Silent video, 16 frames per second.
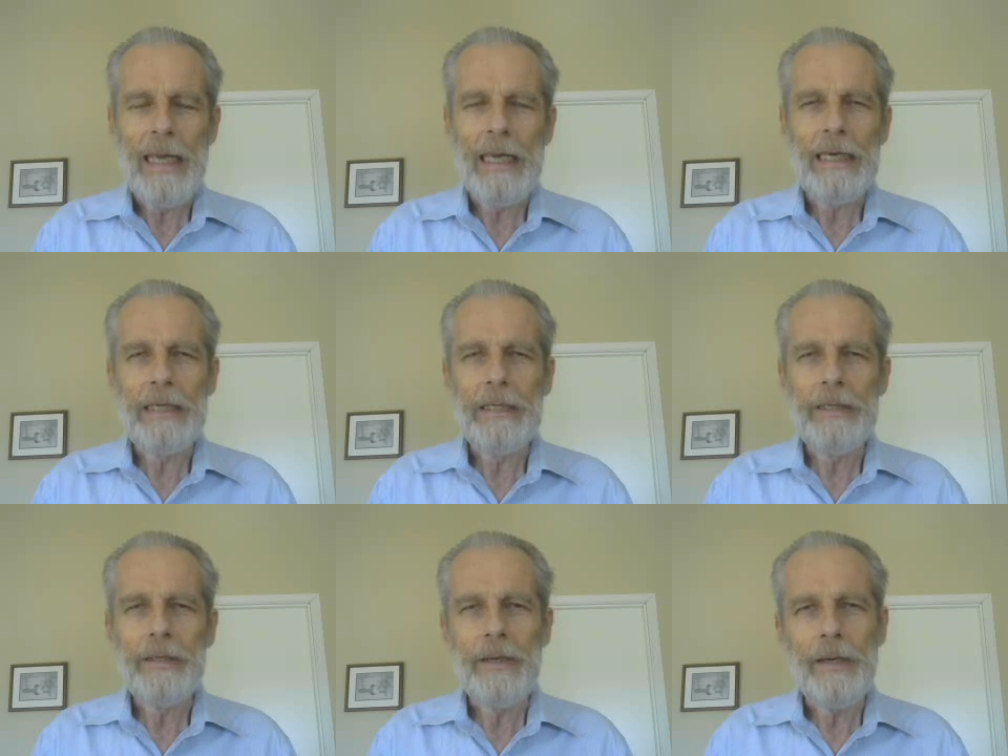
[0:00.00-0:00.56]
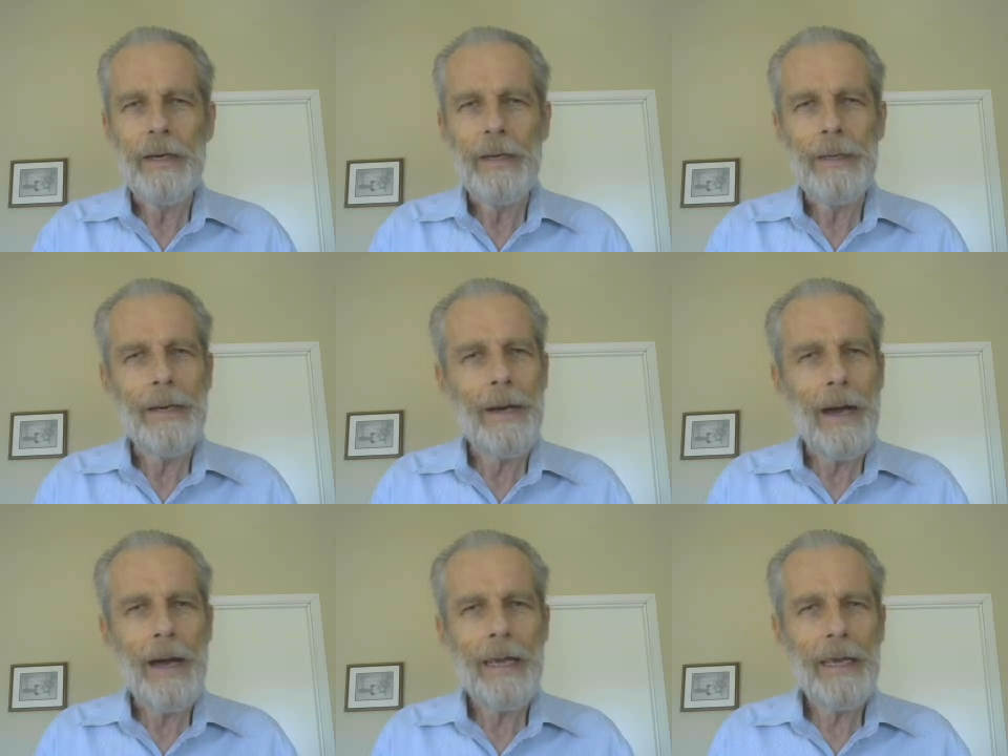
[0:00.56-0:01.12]
and
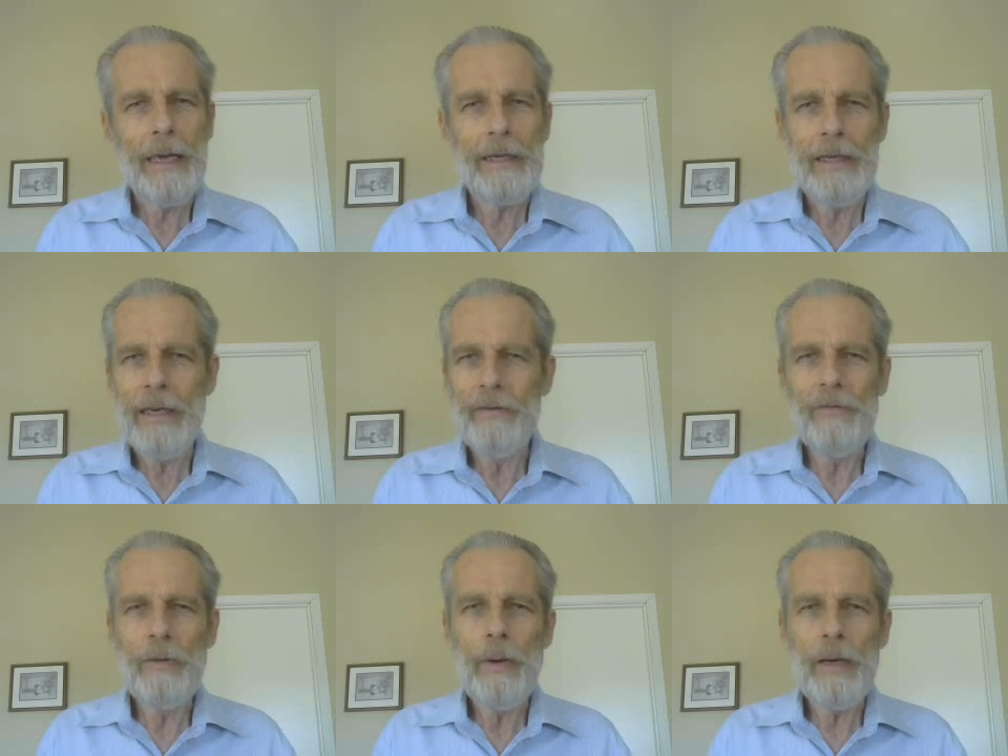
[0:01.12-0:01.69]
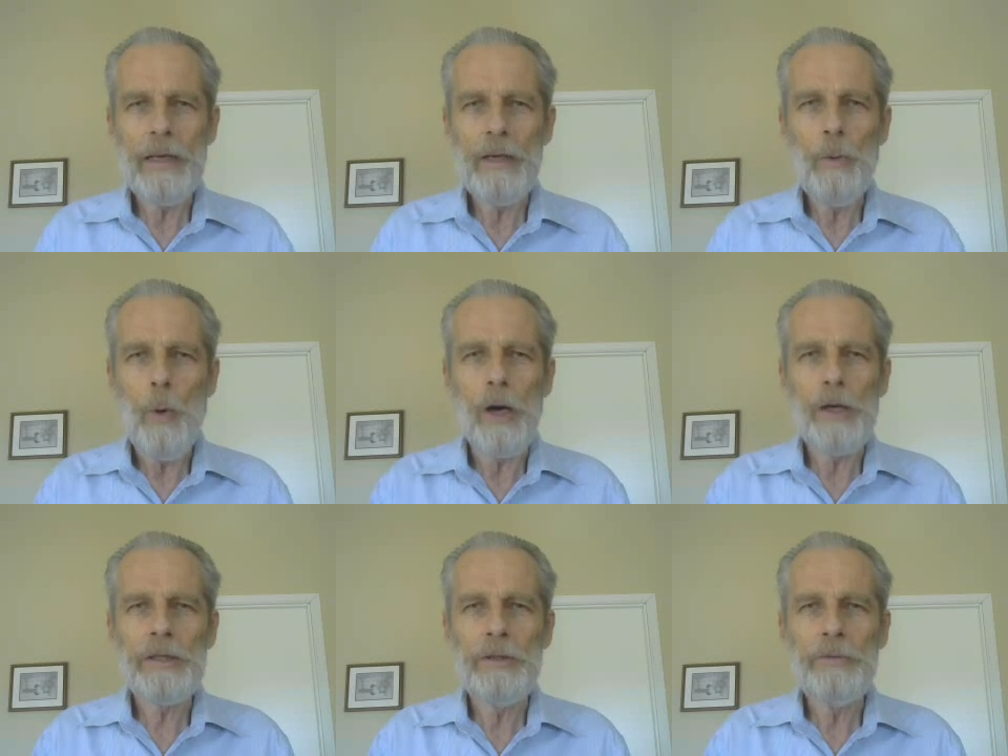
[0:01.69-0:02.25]
I had everybody
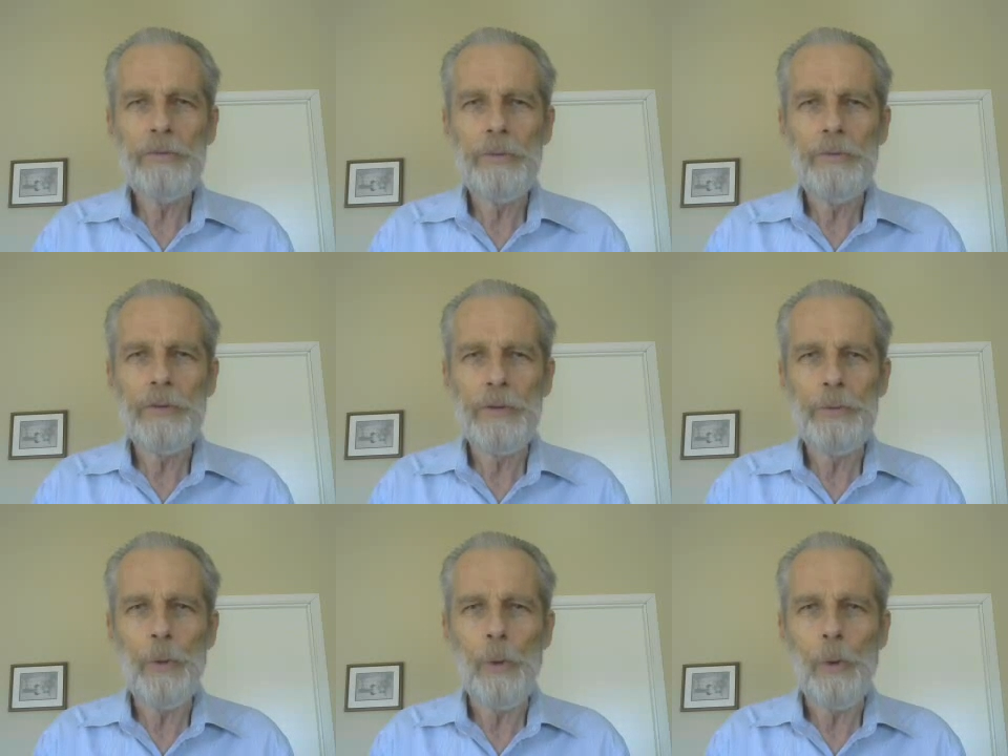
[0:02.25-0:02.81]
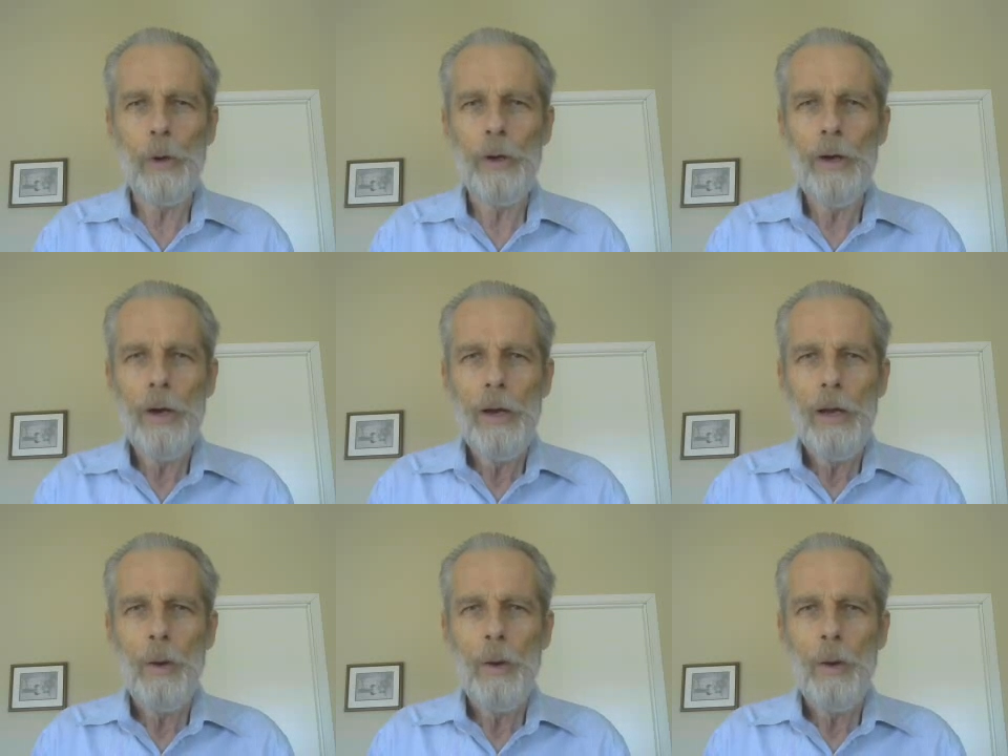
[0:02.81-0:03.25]
walking through the door